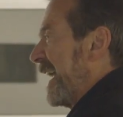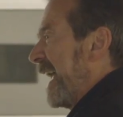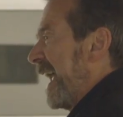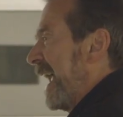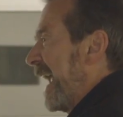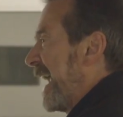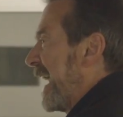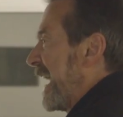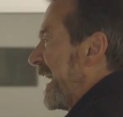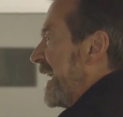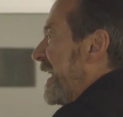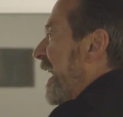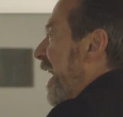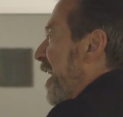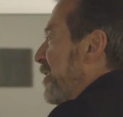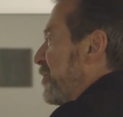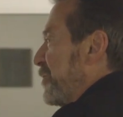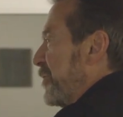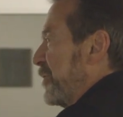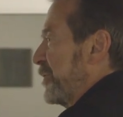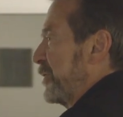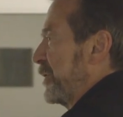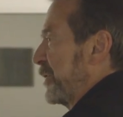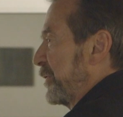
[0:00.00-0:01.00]

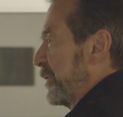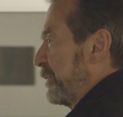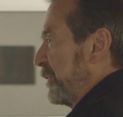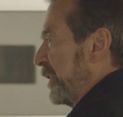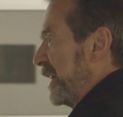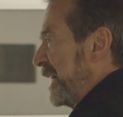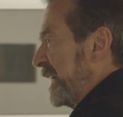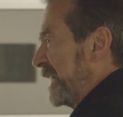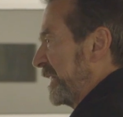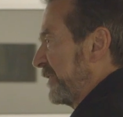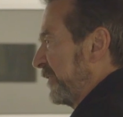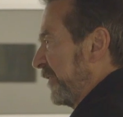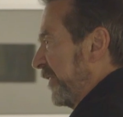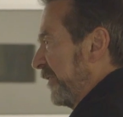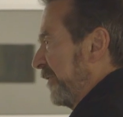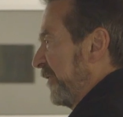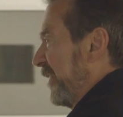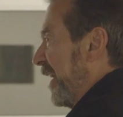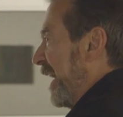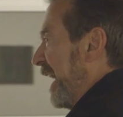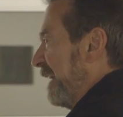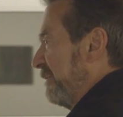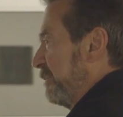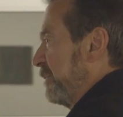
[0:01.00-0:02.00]
800 degrees for
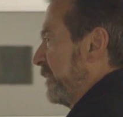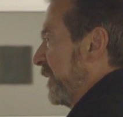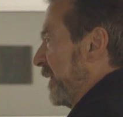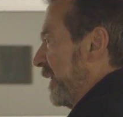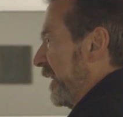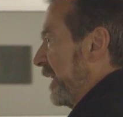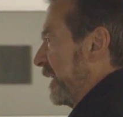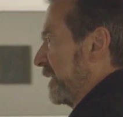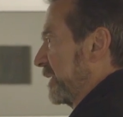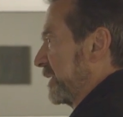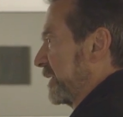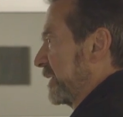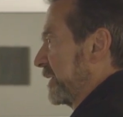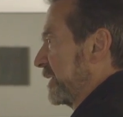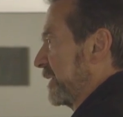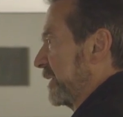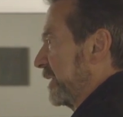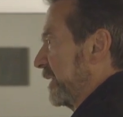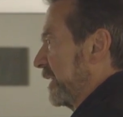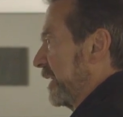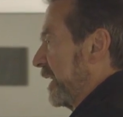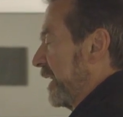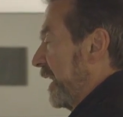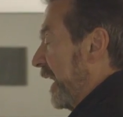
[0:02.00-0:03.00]
five minutes.
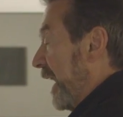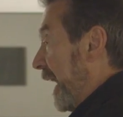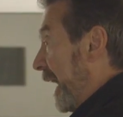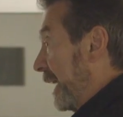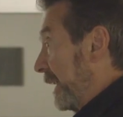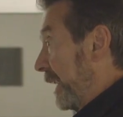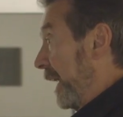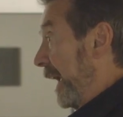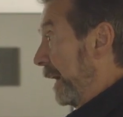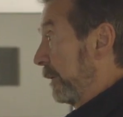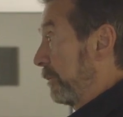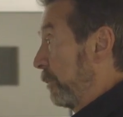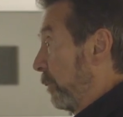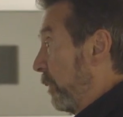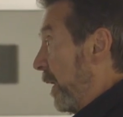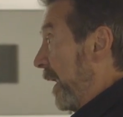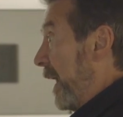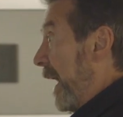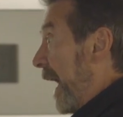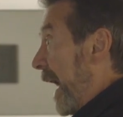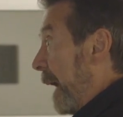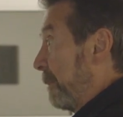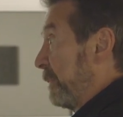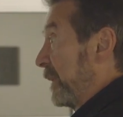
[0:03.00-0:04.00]
And like, what
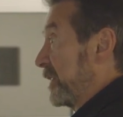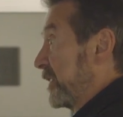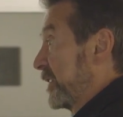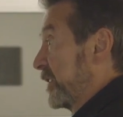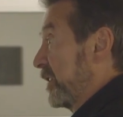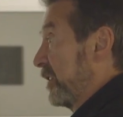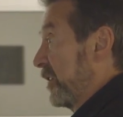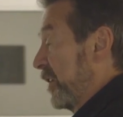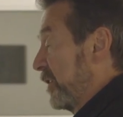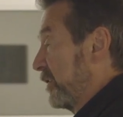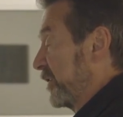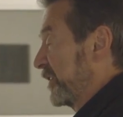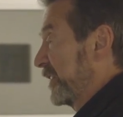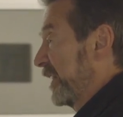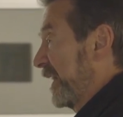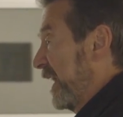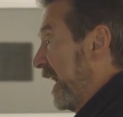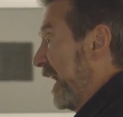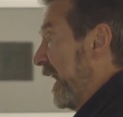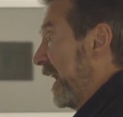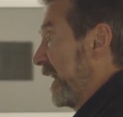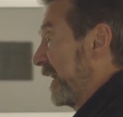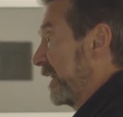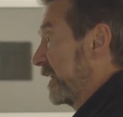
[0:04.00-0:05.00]
happens to those
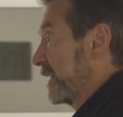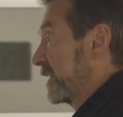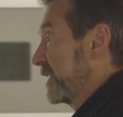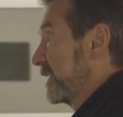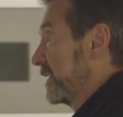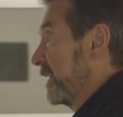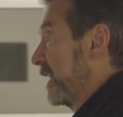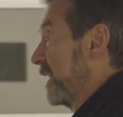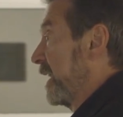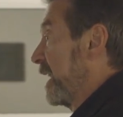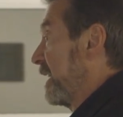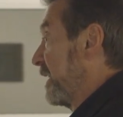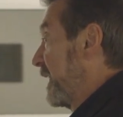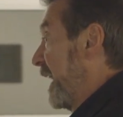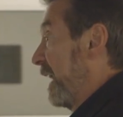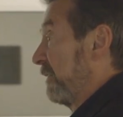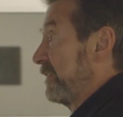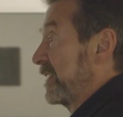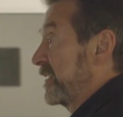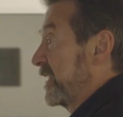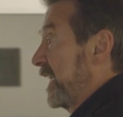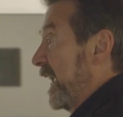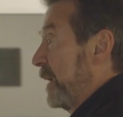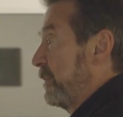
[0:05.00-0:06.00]
cakes? They have
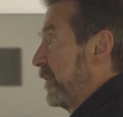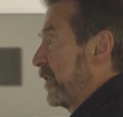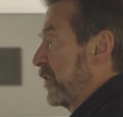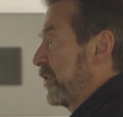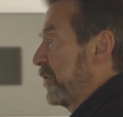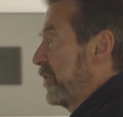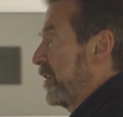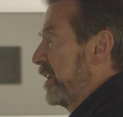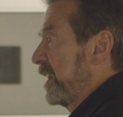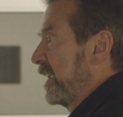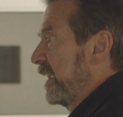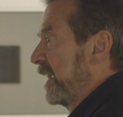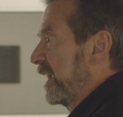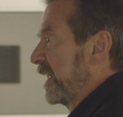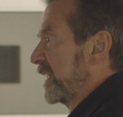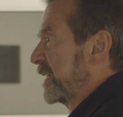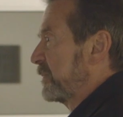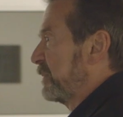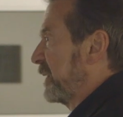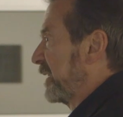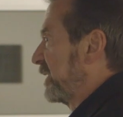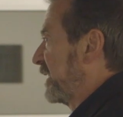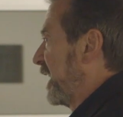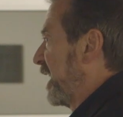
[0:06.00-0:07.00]
the same ingredients,
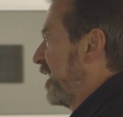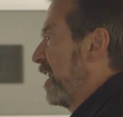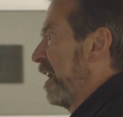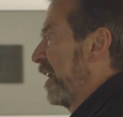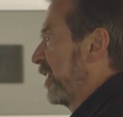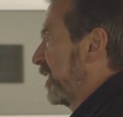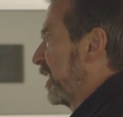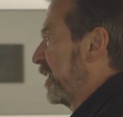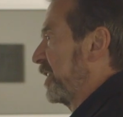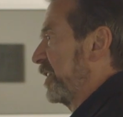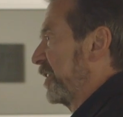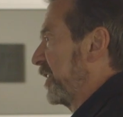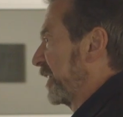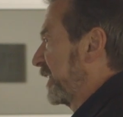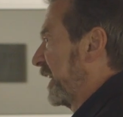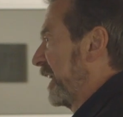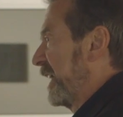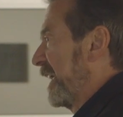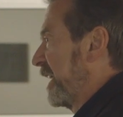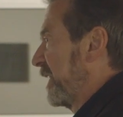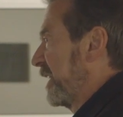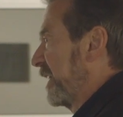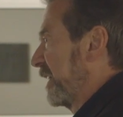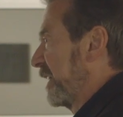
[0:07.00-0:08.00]
but they're not going to look
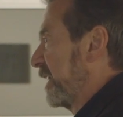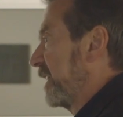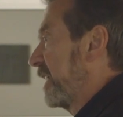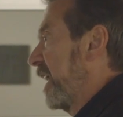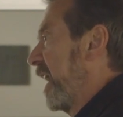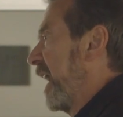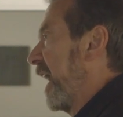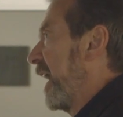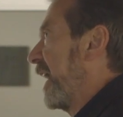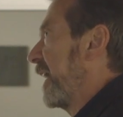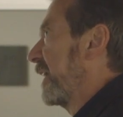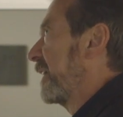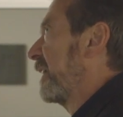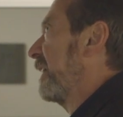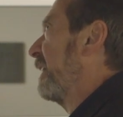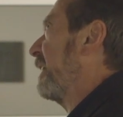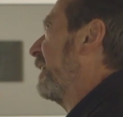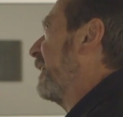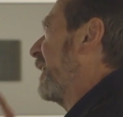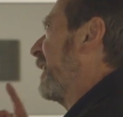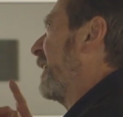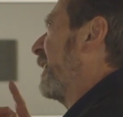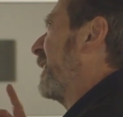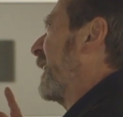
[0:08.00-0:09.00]
anything alike.
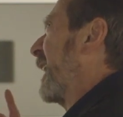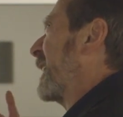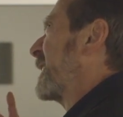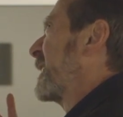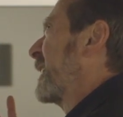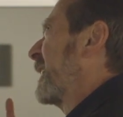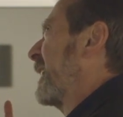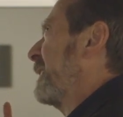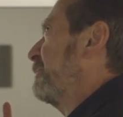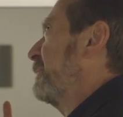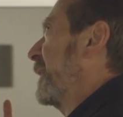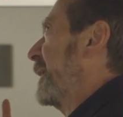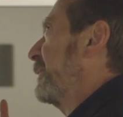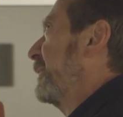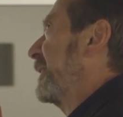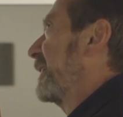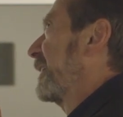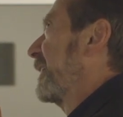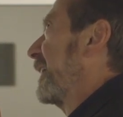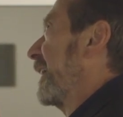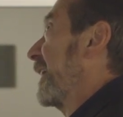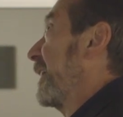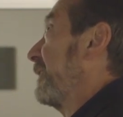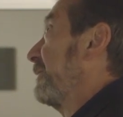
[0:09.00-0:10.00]
That's maybe
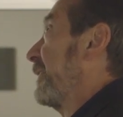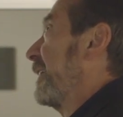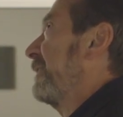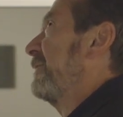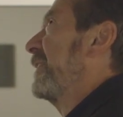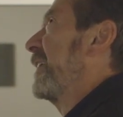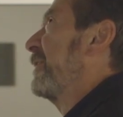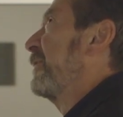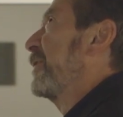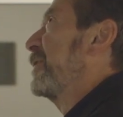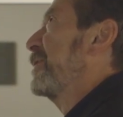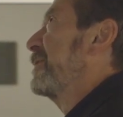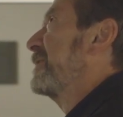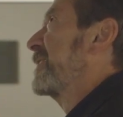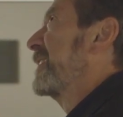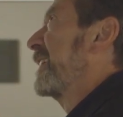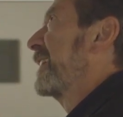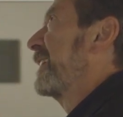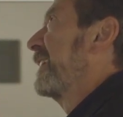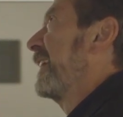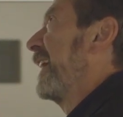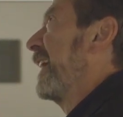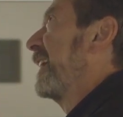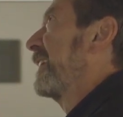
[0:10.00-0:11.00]
kind of, I've never used a
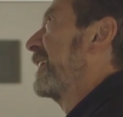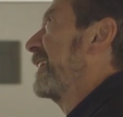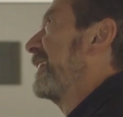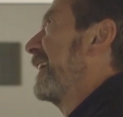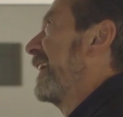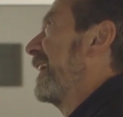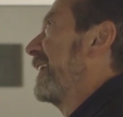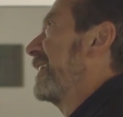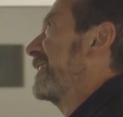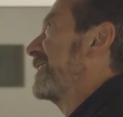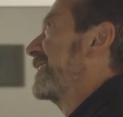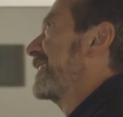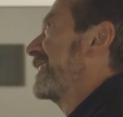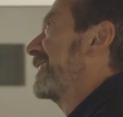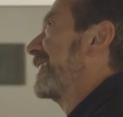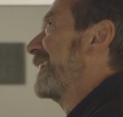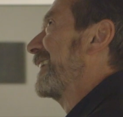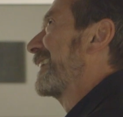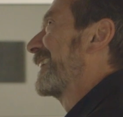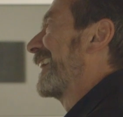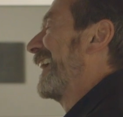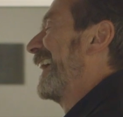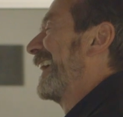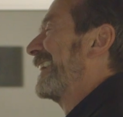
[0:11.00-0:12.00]
cake analogy
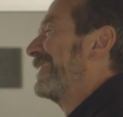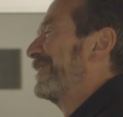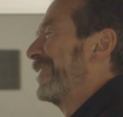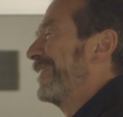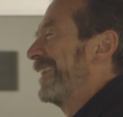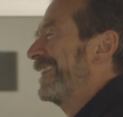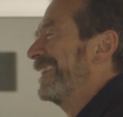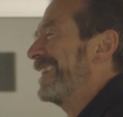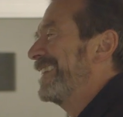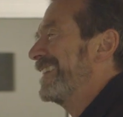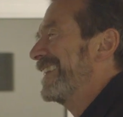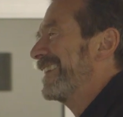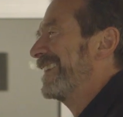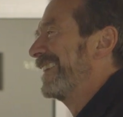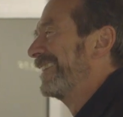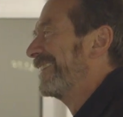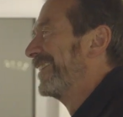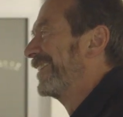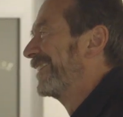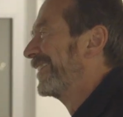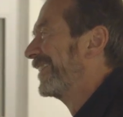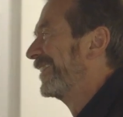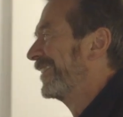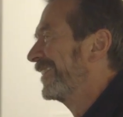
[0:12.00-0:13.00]
like
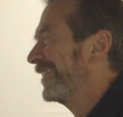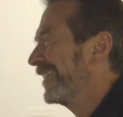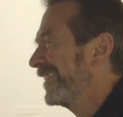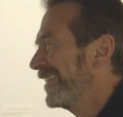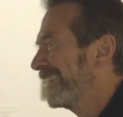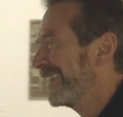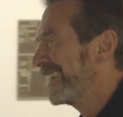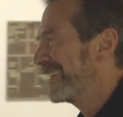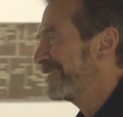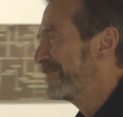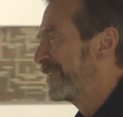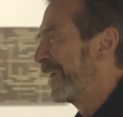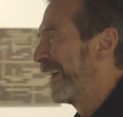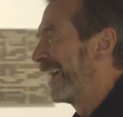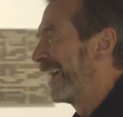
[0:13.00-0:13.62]
that.